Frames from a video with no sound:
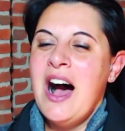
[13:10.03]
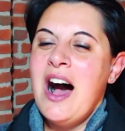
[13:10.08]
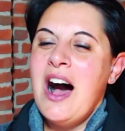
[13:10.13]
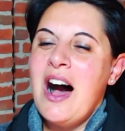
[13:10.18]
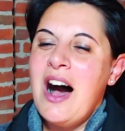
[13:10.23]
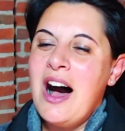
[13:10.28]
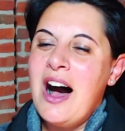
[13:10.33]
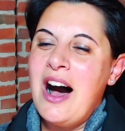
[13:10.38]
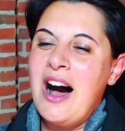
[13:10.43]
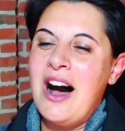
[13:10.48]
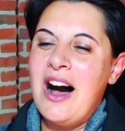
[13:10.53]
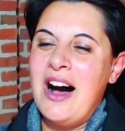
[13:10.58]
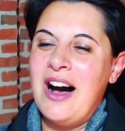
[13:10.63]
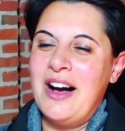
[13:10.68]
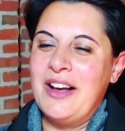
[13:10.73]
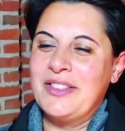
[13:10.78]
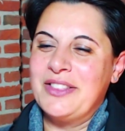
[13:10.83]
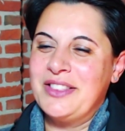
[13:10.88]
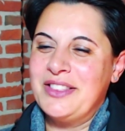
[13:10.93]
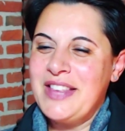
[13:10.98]

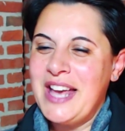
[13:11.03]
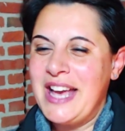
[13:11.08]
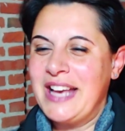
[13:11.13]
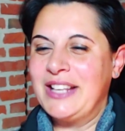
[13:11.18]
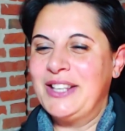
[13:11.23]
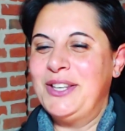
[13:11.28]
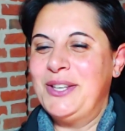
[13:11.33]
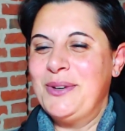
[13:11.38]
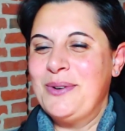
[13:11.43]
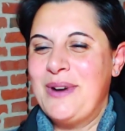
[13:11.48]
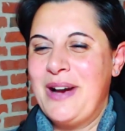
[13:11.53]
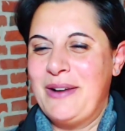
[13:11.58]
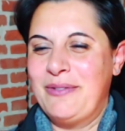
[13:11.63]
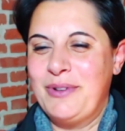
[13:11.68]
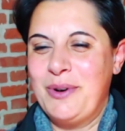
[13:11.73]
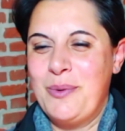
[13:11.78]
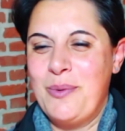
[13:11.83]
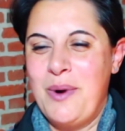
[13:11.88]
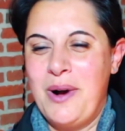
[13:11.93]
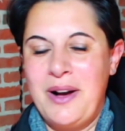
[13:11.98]
Oh, thank you,
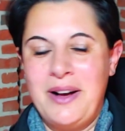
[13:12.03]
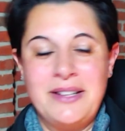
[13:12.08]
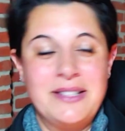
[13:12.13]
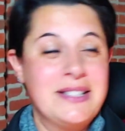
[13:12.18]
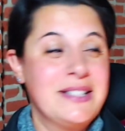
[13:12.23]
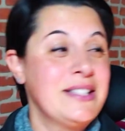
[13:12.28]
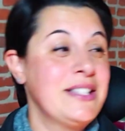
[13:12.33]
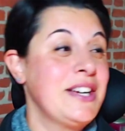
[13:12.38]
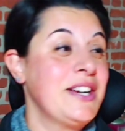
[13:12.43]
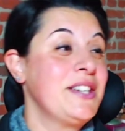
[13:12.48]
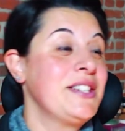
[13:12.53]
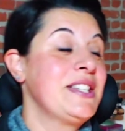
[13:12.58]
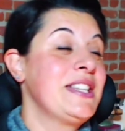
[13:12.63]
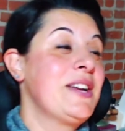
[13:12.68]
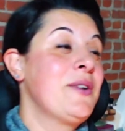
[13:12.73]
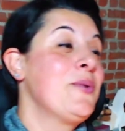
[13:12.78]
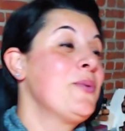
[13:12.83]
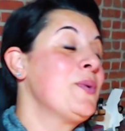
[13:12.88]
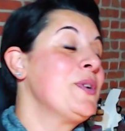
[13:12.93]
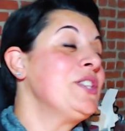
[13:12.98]
everyone.
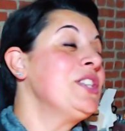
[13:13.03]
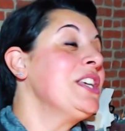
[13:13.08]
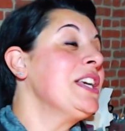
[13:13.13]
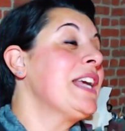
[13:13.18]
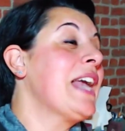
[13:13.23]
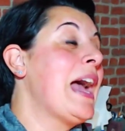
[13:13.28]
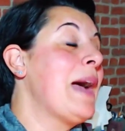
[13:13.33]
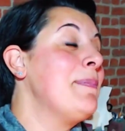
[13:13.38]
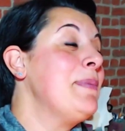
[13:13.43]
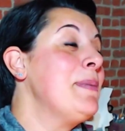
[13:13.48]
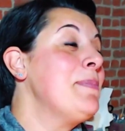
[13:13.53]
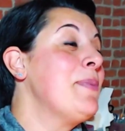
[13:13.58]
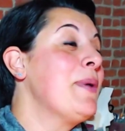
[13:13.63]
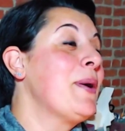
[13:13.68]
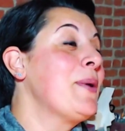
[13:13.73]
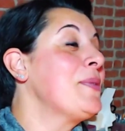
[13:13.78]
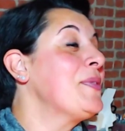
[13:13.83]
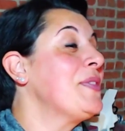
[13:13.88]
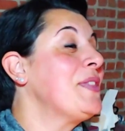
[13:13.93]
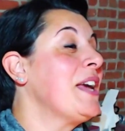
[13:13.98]
They're wishing happy
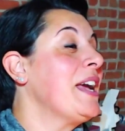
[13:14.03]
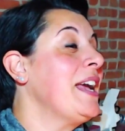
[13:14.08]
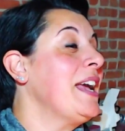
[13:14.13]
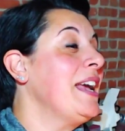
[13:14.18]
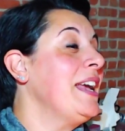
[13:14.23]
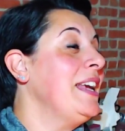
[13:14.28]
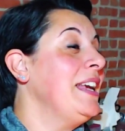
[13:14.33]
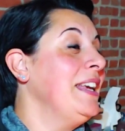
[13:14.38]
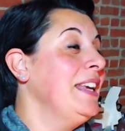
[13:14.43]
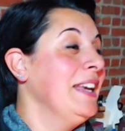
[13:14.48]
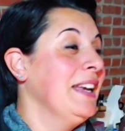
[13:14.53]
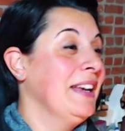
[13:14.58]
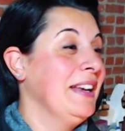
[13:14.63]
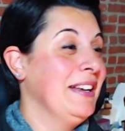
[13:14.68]
birthday.